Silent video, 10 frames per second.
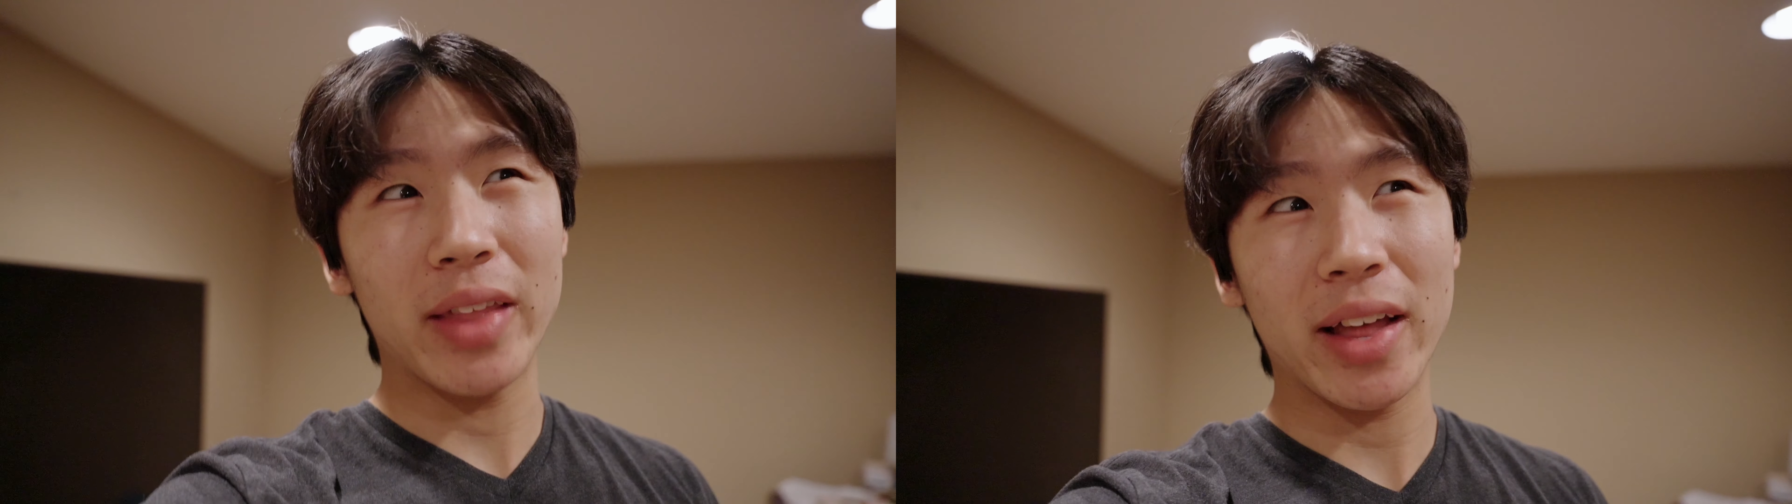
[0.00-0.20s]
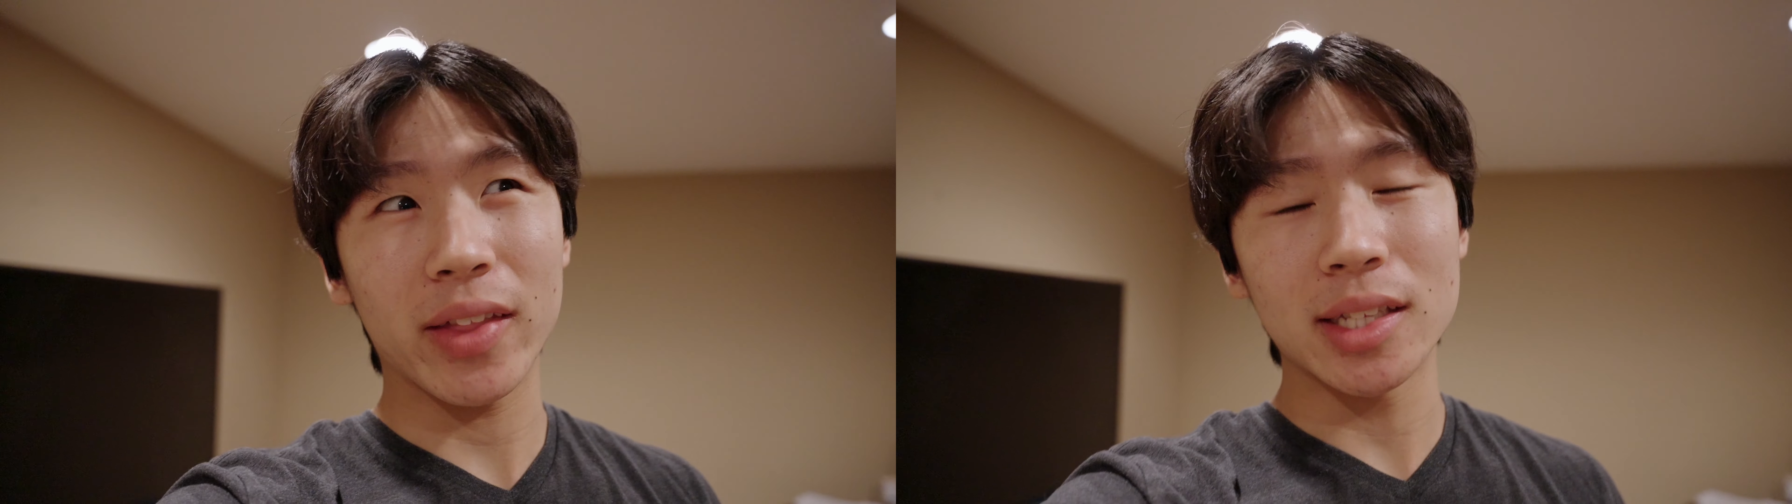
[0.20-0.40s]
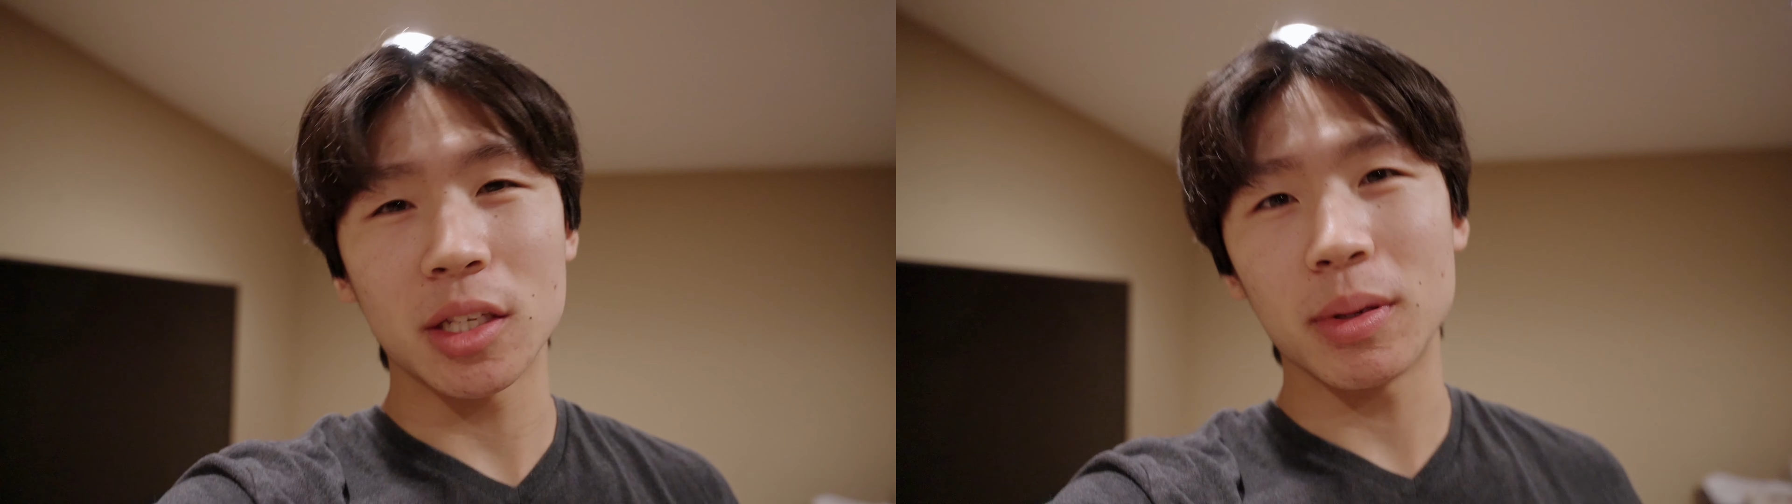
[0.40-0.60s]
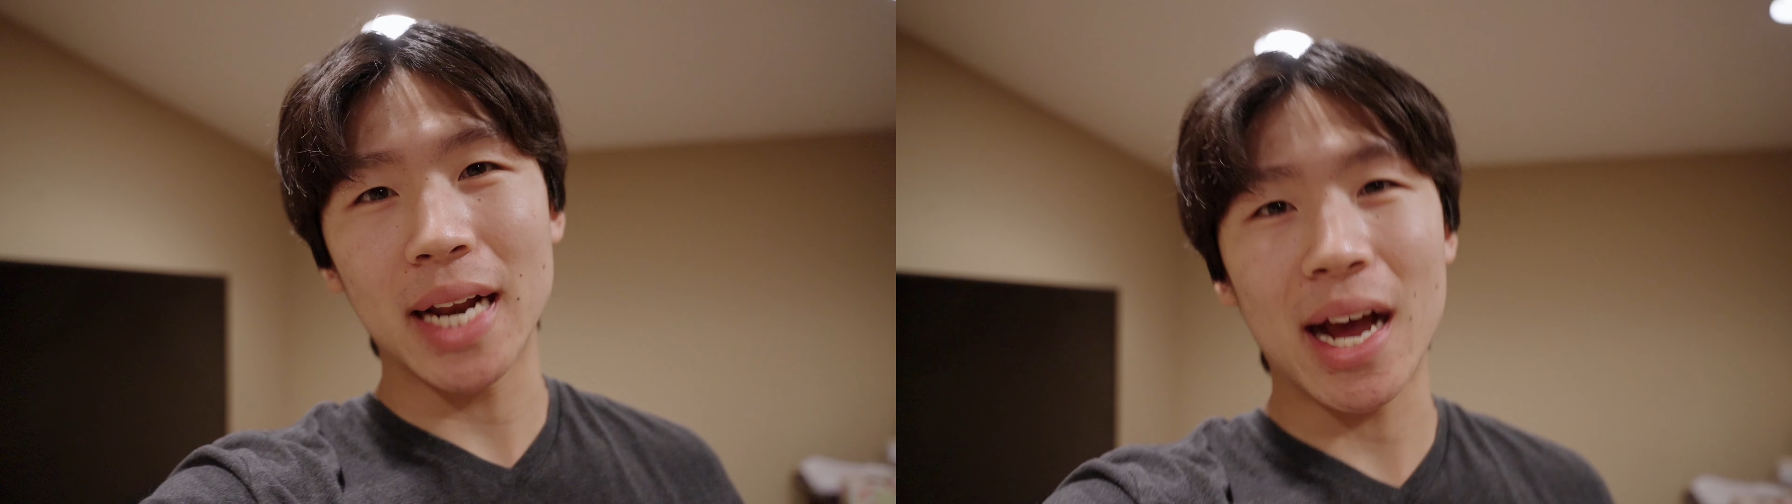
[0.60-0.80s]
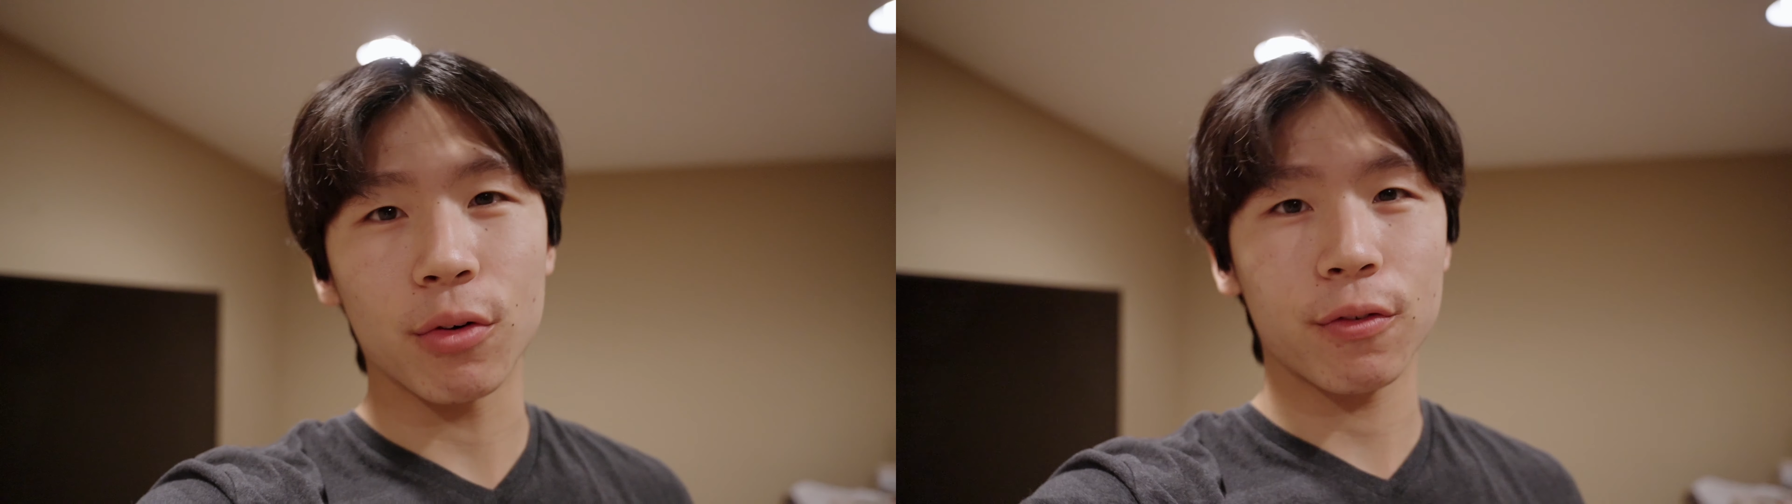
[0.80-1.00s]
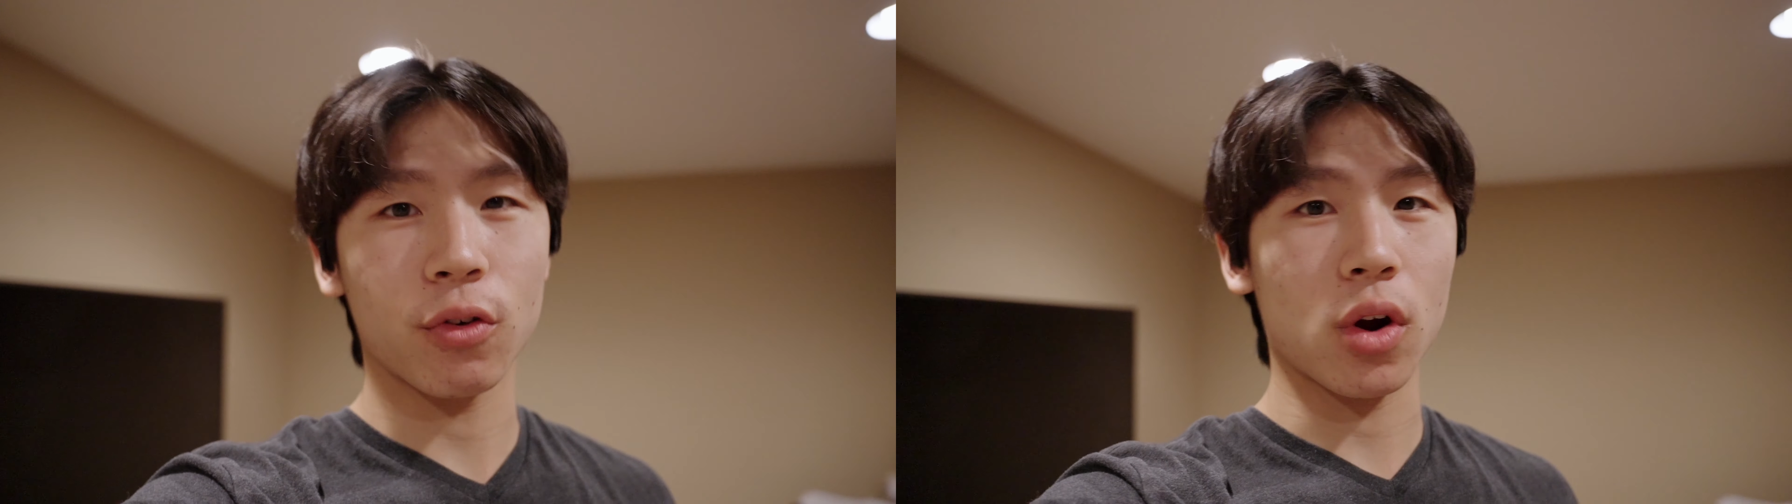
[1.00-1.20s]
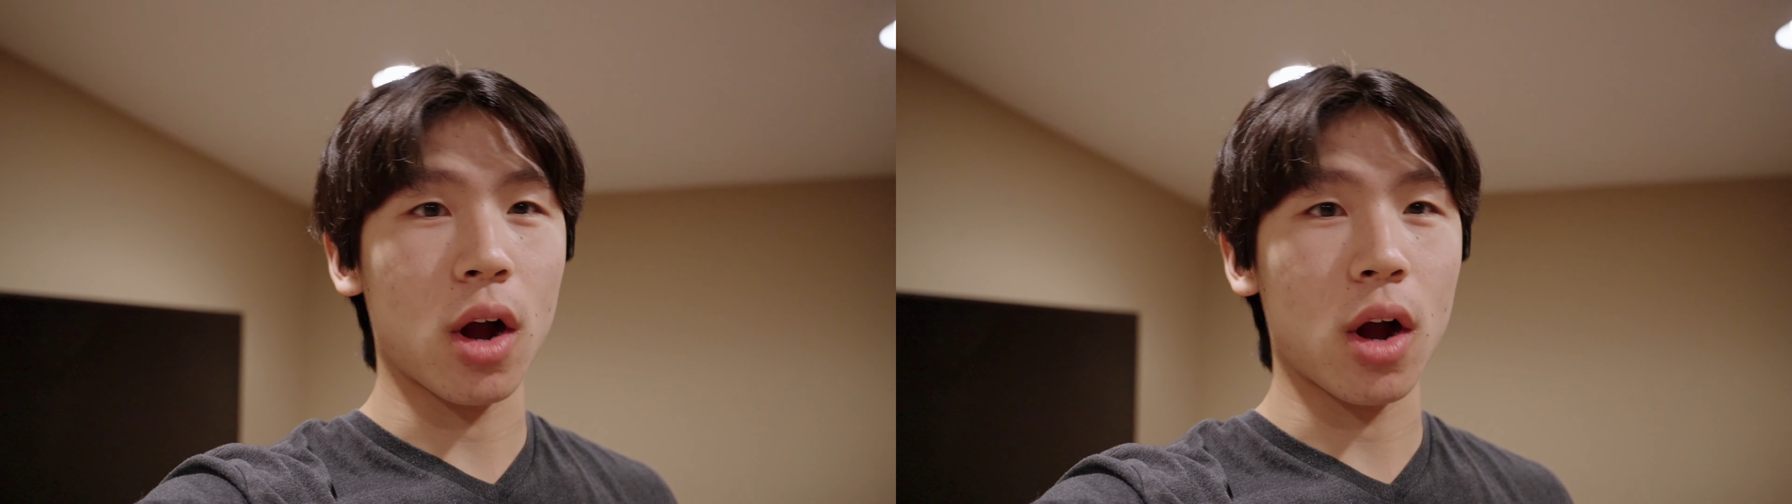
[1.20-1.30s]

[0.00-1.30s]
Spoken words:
That lens has been out for